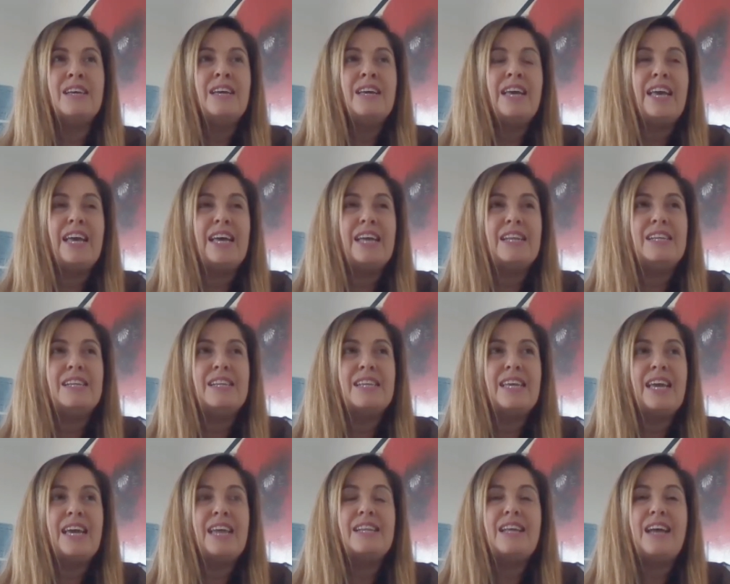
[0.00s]
and
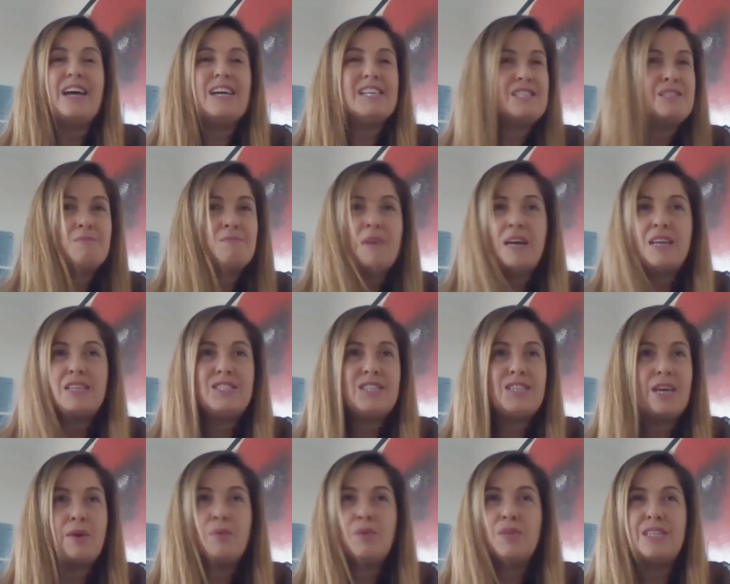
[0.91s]
get as much
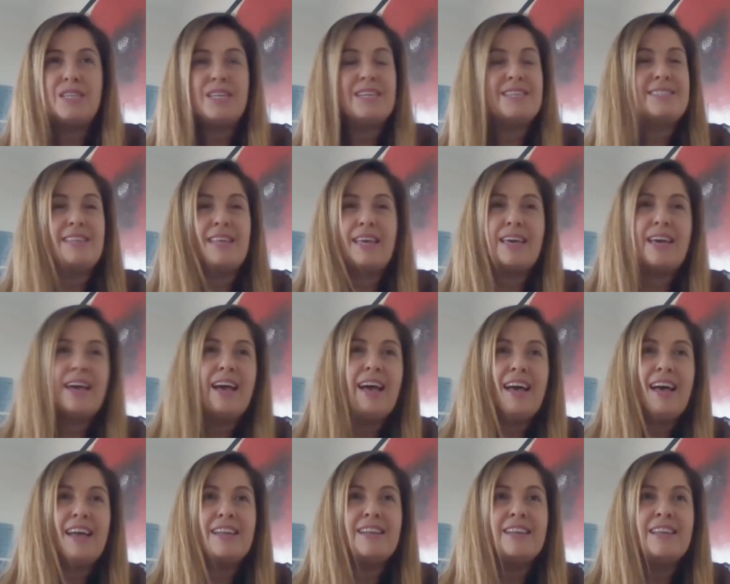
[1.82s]
equity as they
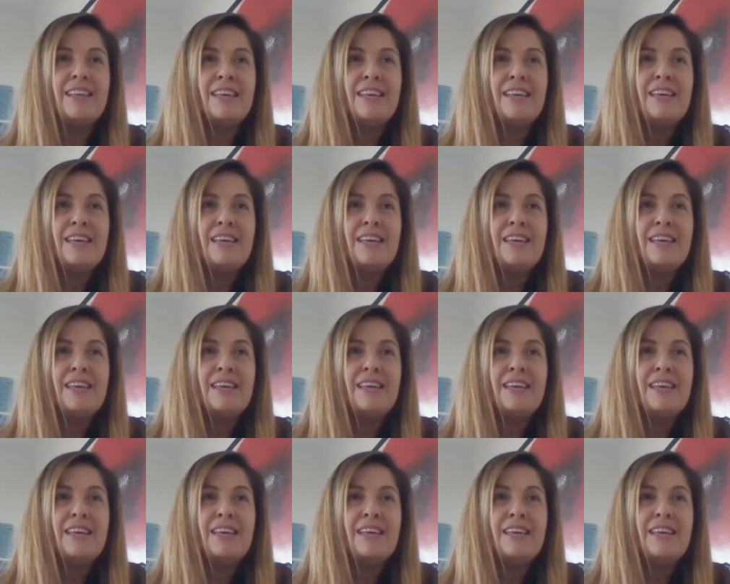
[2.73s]
can,